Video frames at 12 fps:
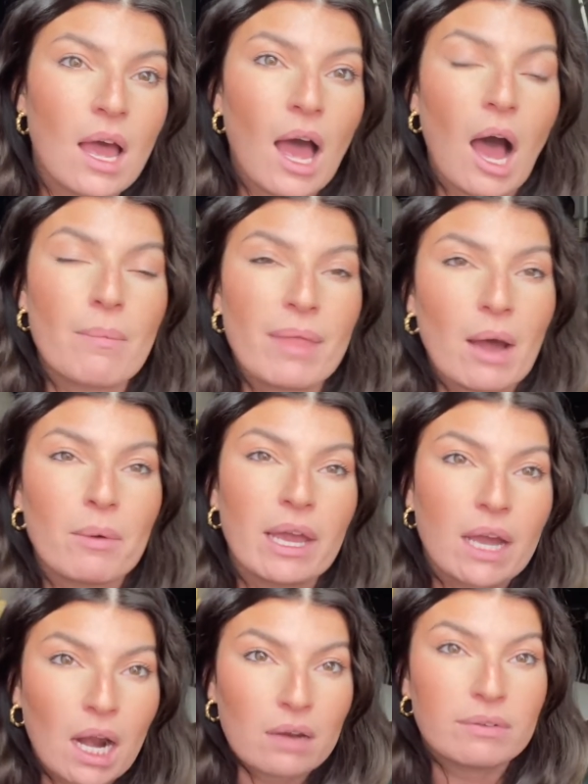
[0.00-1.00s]
That way it
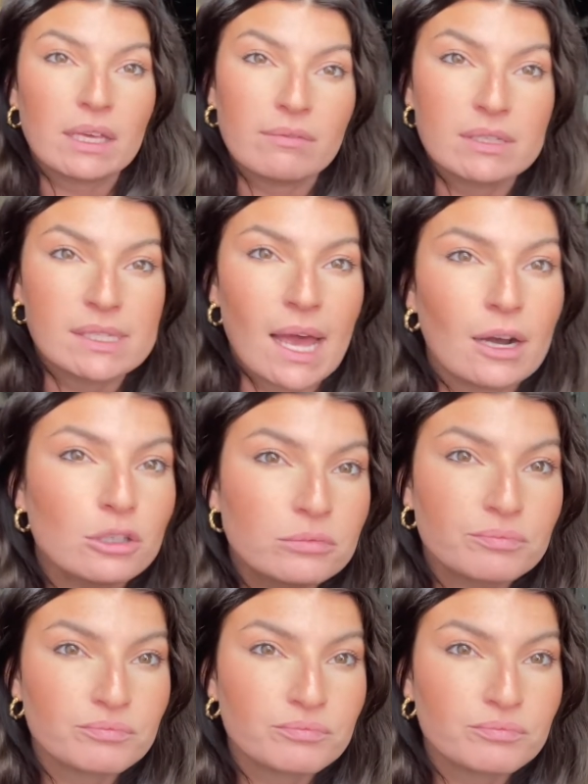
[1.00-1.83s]
kind of evens out.